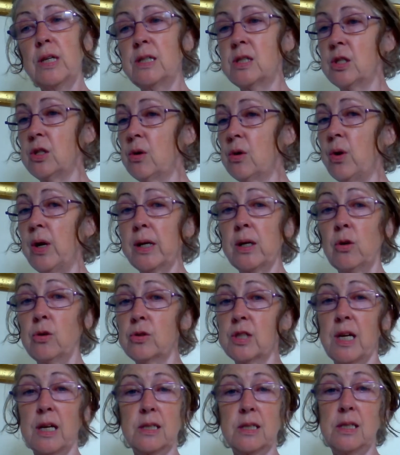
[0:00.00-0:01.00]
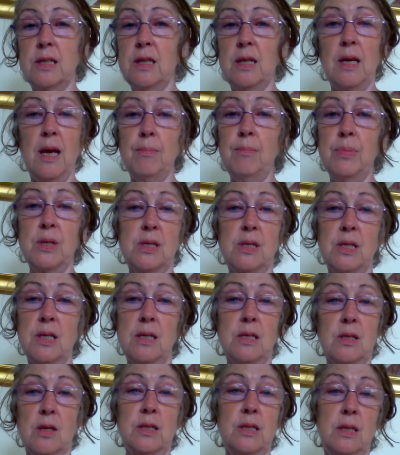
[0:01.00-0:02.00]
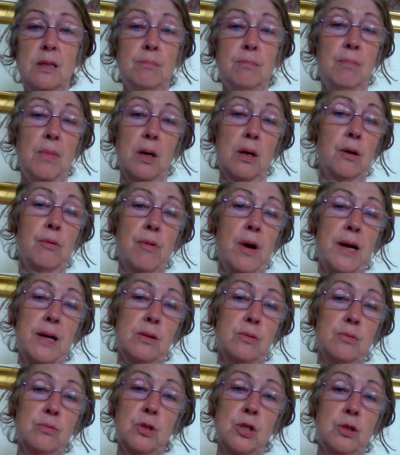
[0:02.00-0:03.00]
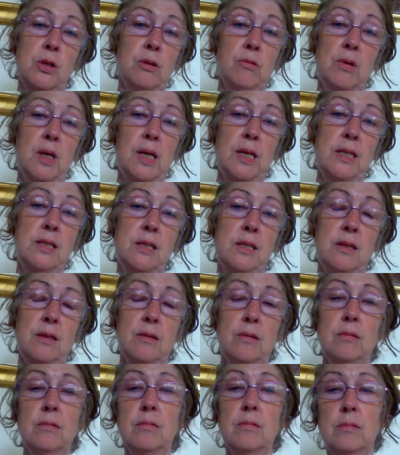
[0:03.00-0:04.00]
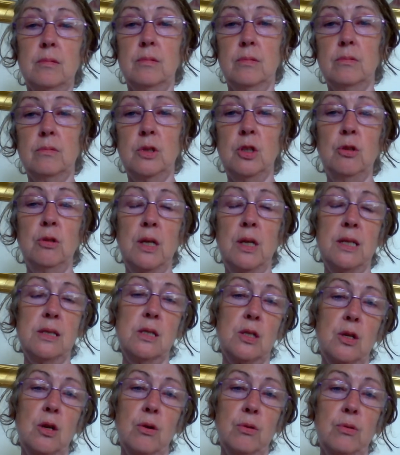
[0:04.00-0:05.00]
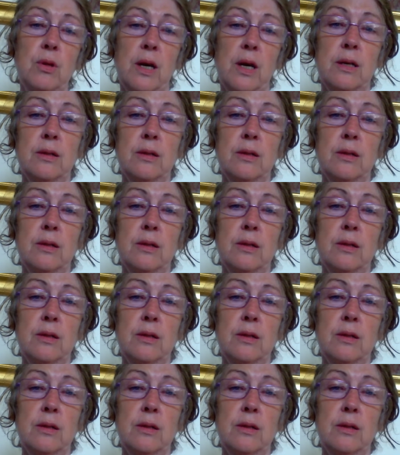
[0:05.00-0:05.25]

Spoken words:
to know I contacted the embassies. I didn't muck around. I really didn't. You need to know that.